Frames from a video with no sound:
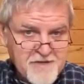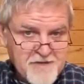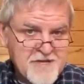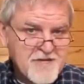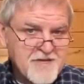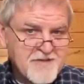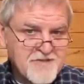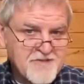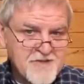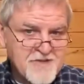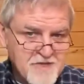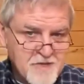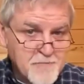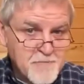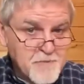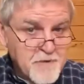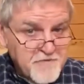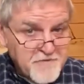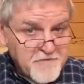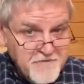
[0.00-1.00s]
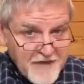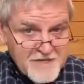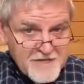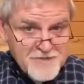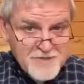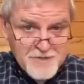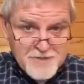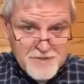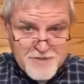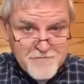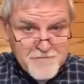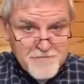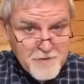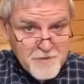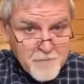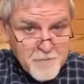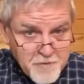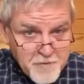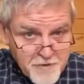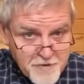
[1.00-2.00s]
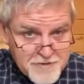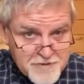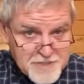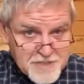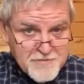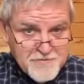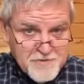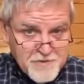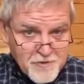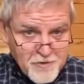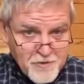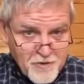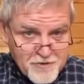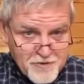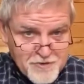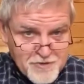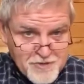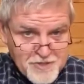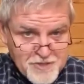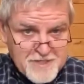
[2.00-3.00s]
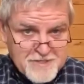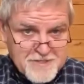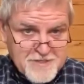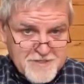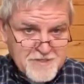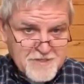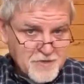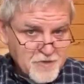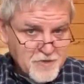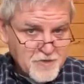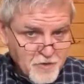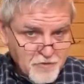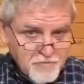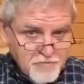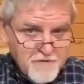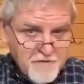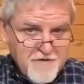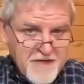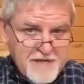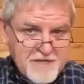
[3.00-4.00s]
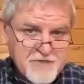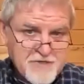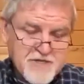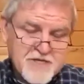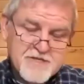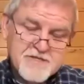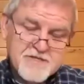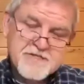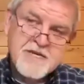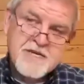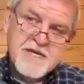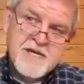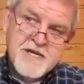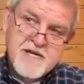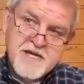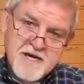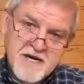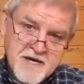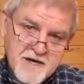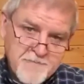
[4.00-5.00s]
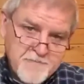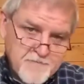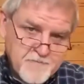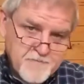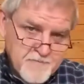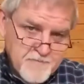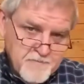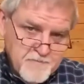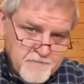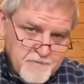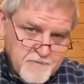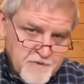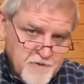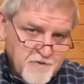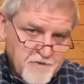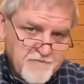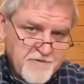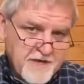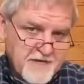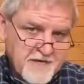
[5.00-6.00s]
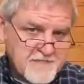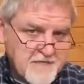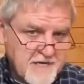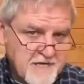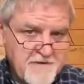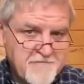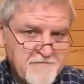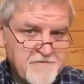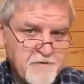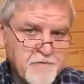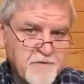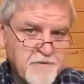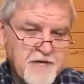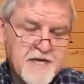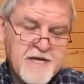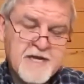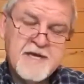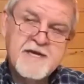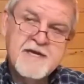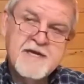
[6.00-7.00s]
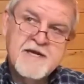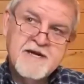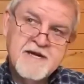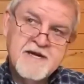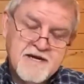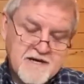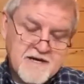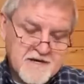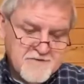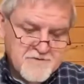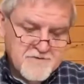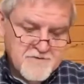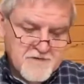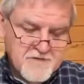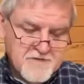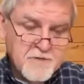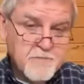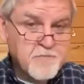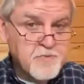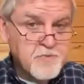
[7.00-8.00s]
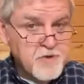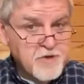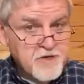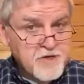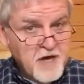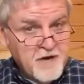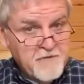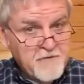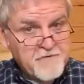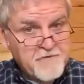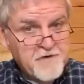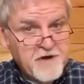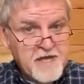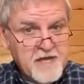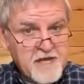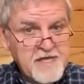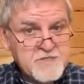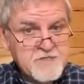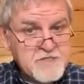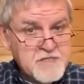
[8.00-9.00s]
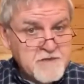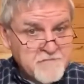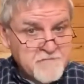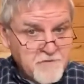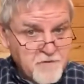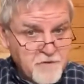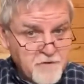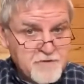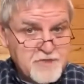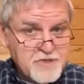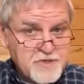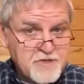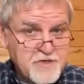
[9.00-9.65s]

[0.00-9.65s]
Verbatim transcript: the, the perfections of the person of the lord jesus no rough edges uh, perfect in every way uh, the, the burn offering his devotion